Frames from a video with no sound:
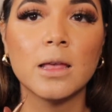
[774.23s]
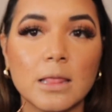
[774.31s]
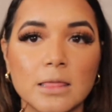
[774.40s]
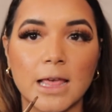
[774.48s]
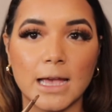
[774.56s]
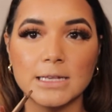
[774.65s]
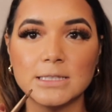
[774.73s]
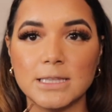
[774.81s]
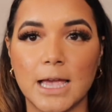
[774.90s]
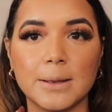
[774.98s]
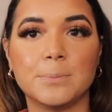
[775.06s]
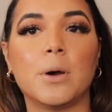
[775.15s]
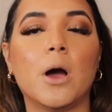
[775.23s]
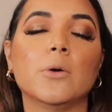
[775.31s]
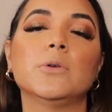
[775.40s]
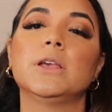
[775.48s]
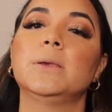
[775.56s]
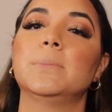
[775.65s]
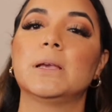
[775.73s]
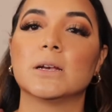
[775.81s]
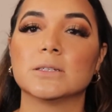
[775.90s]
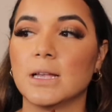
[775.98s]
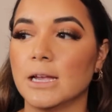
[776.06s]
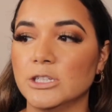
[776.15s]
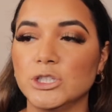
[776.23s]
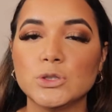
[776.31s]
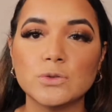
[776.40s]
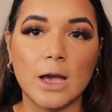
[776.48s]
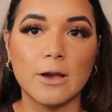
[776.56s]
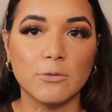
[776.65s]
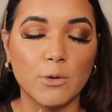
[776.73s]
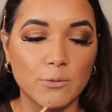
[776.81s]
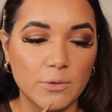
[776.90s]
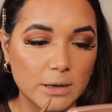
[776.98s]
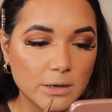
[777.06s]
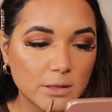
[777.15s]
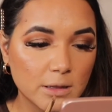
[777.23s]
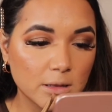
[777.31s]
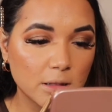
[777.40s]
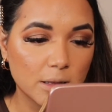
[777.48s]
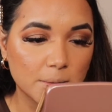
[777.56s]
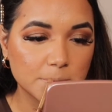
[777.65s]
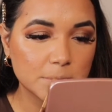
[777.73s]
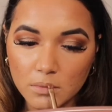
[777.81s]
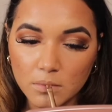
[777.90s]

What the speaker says: nice and pouty, because I do have very thin lips.